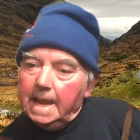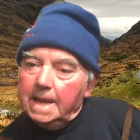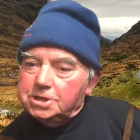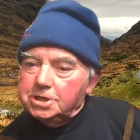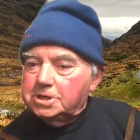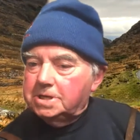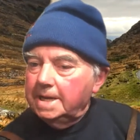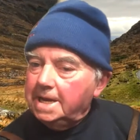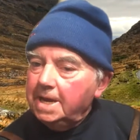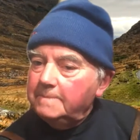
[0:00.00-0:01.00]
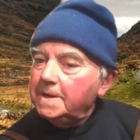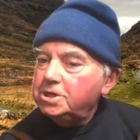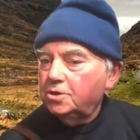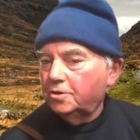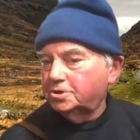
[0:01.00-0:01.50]
just to keep
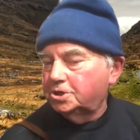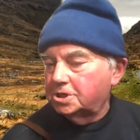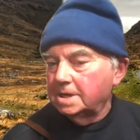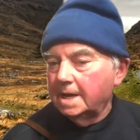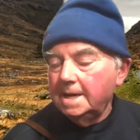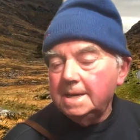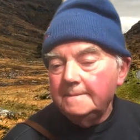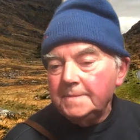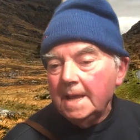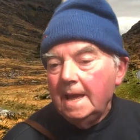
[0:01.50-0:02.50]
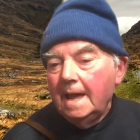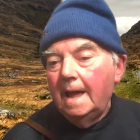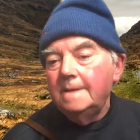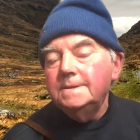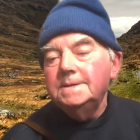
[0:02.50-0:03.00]
in touch, like.
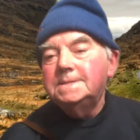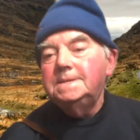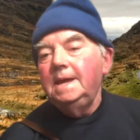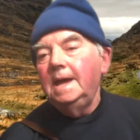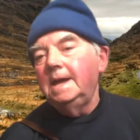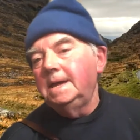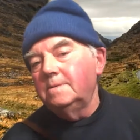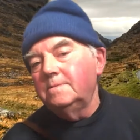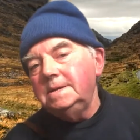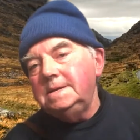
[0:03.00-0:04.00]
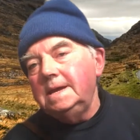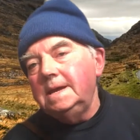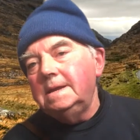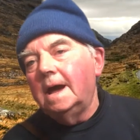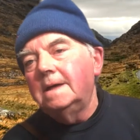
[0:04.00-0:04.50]
And this day he went in
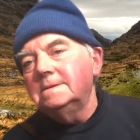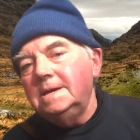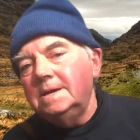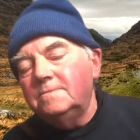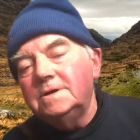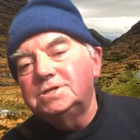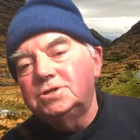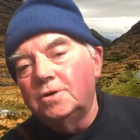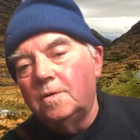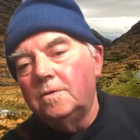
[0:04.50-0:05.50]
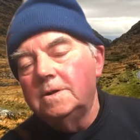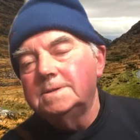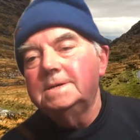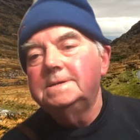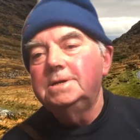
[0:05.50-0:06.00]
and he was
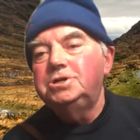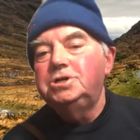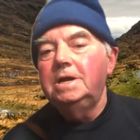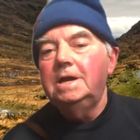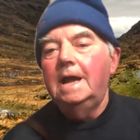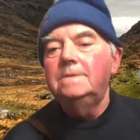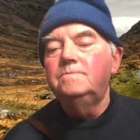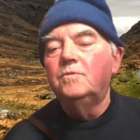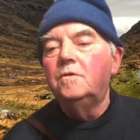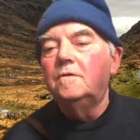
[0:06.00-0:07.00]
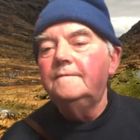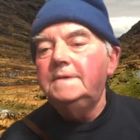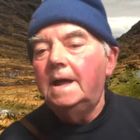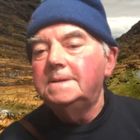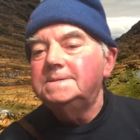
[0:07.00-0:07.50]
told that she had
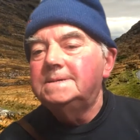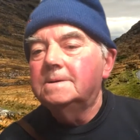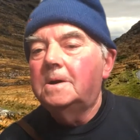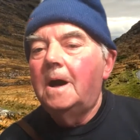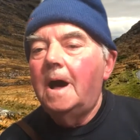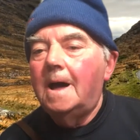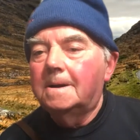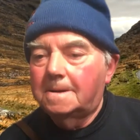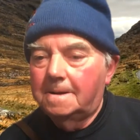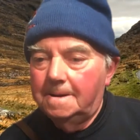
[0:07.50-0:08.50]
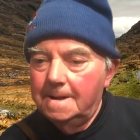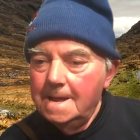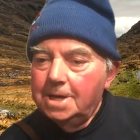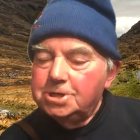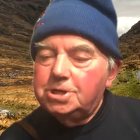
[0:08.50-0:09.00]
moved on to Cork.
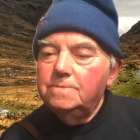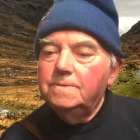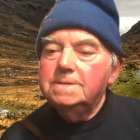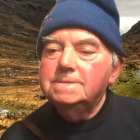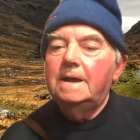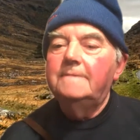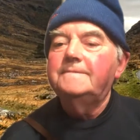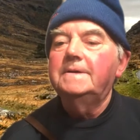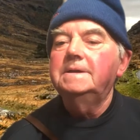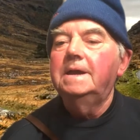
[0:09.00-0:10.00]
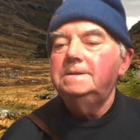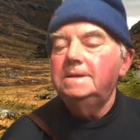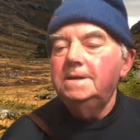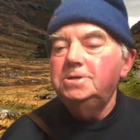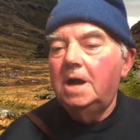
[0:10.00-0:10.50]
She was after
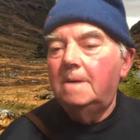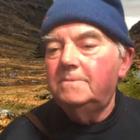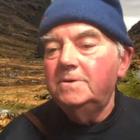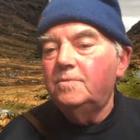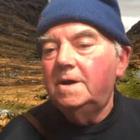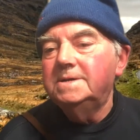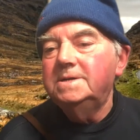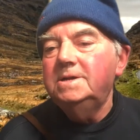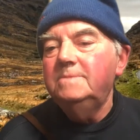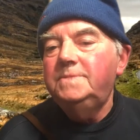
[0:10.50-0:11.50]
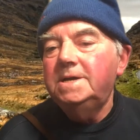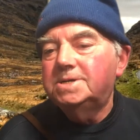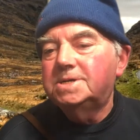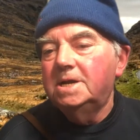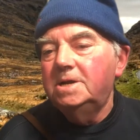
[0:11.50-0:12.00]
getting a job in one of the big
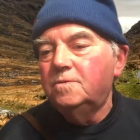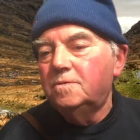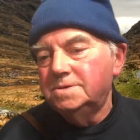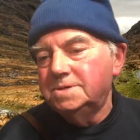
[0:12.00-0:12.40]
saloons